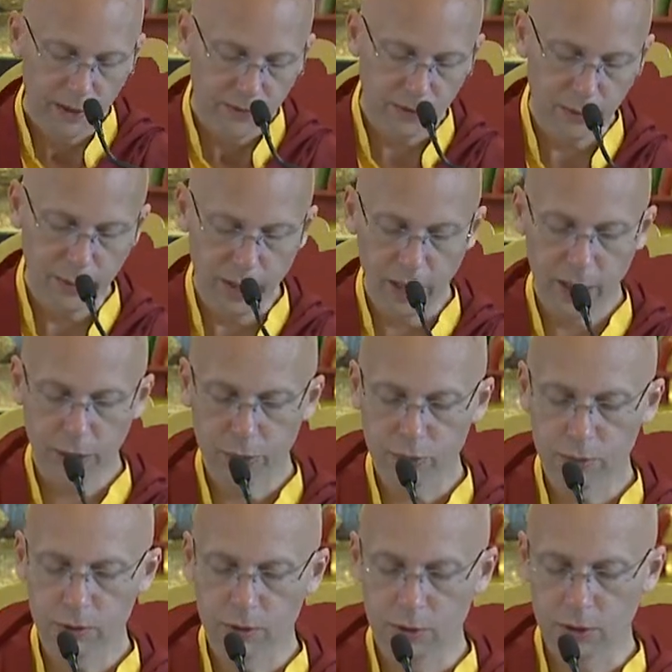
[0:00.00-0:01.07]
From
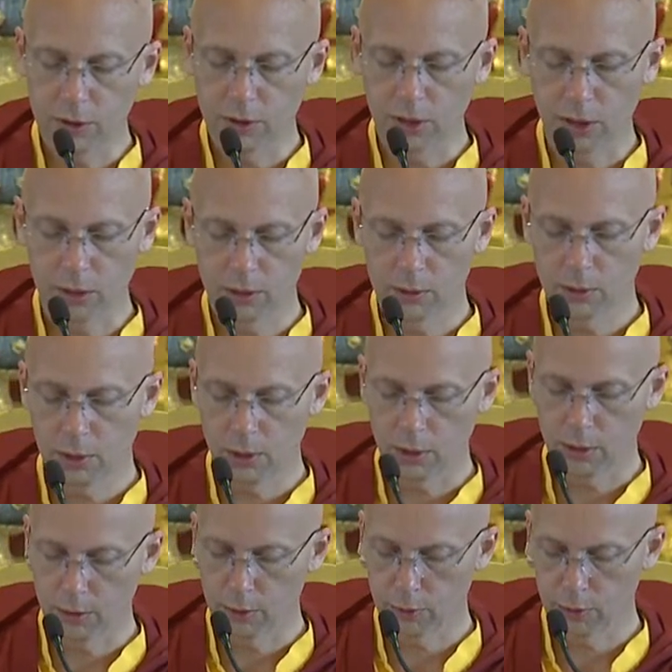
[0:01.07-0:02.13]
excellently colored
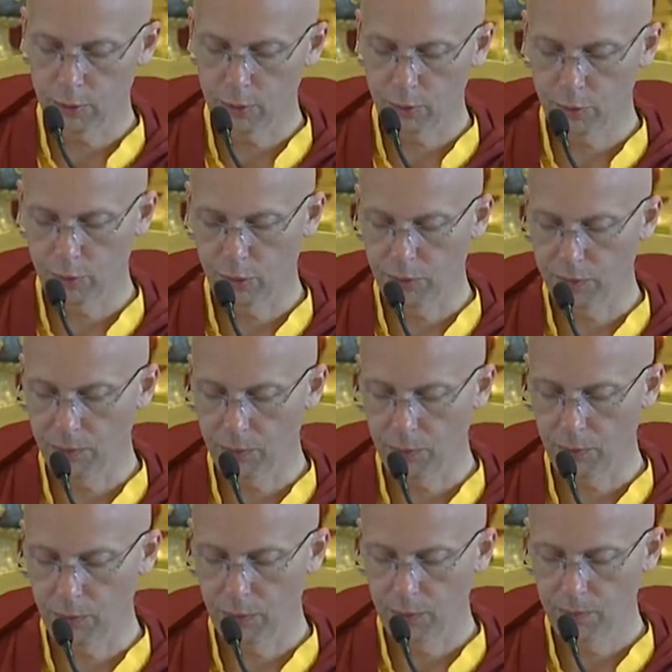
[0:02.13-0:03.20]
things and so
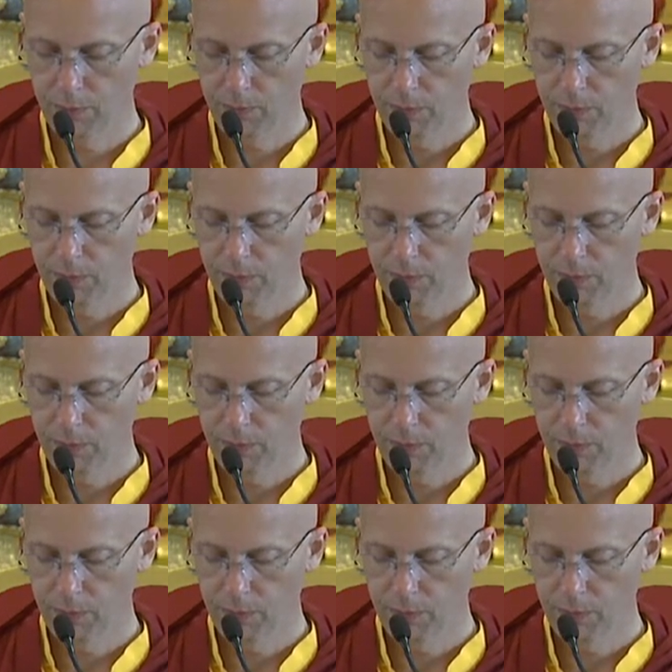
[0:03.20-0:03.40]
forth.